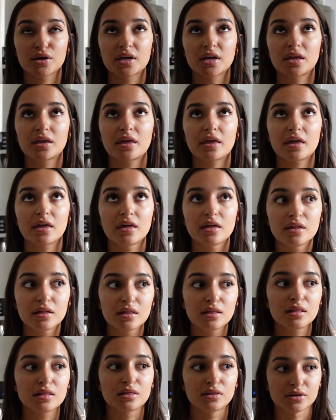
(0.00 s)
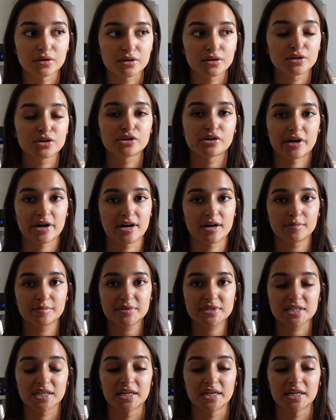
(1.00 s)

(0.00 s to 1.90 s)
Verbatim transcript: killer cramps.